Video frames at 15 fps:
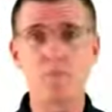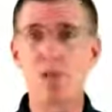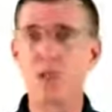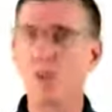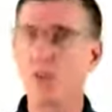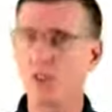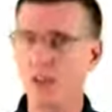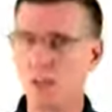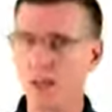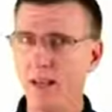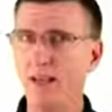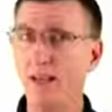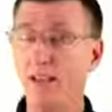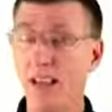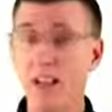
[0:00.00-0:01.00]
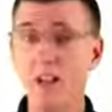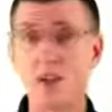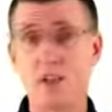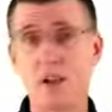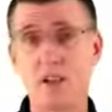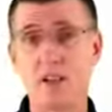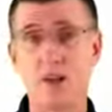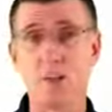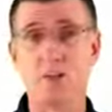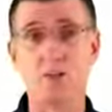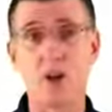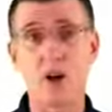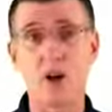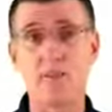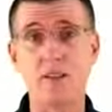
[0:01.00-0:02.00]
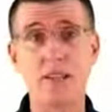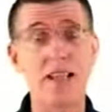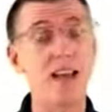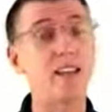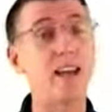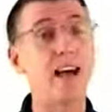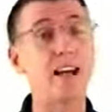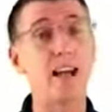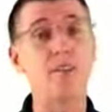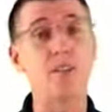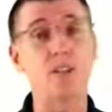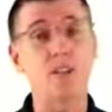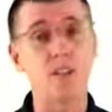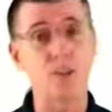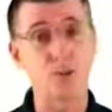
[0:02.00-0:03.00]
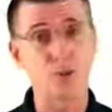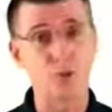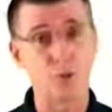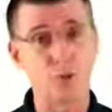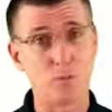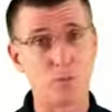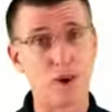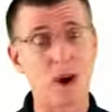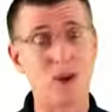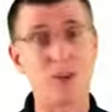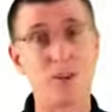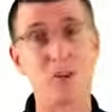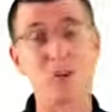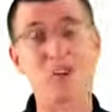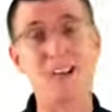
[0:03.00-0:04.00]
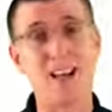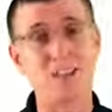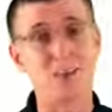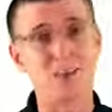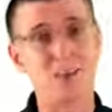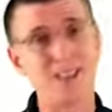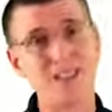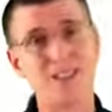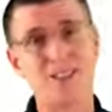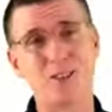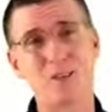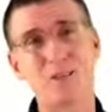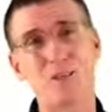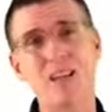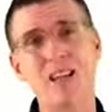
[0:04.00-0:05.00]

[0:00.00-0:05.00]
but you could spend $1 on a cup of coffee and not have to cut your gold bar into 1,000 pieces.